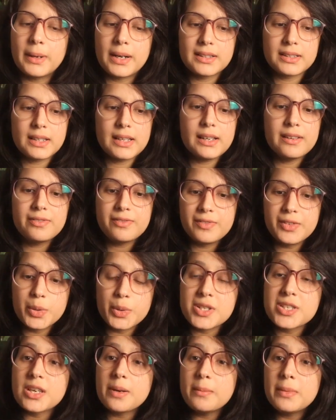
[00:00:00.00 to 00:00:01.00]
But if
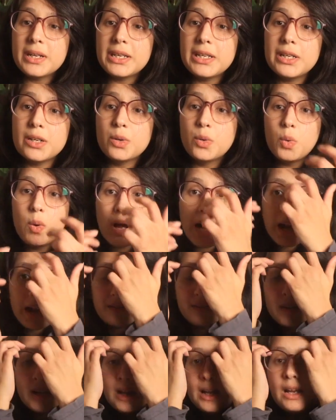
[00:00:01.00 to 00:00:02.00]
you're somebody who
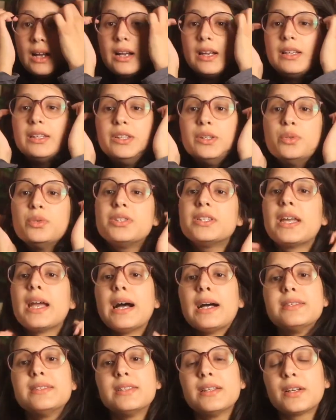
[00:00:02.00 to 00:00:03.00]
have used
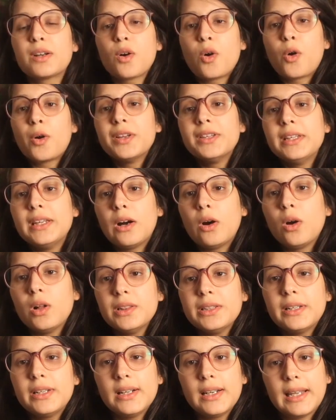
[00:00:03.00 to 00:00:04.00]
Katzung
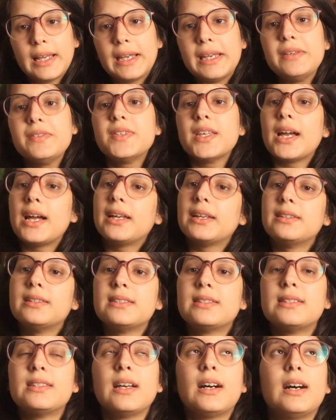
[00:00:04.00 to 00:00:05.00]
all their lives
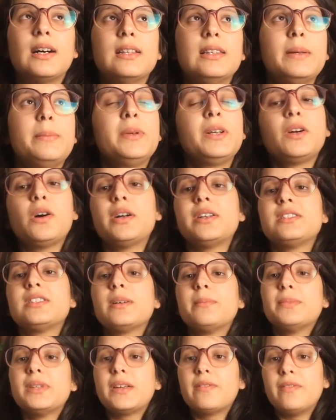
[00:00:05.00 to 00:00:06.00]
and Lippincott is
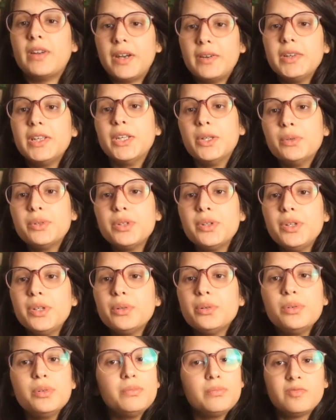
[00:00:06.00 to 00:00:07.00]
something very new to
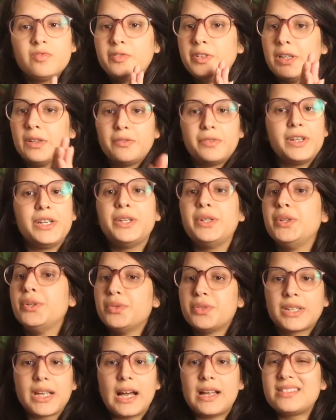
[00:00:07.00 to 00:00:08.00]
you, feel free to
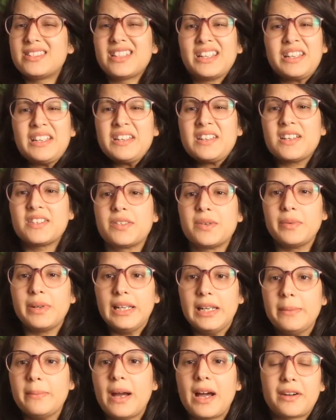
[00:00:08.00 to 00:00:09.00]
use Katzung. It doesn't
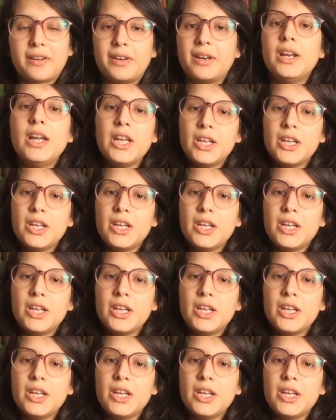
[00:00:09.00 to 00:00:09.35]
really matter.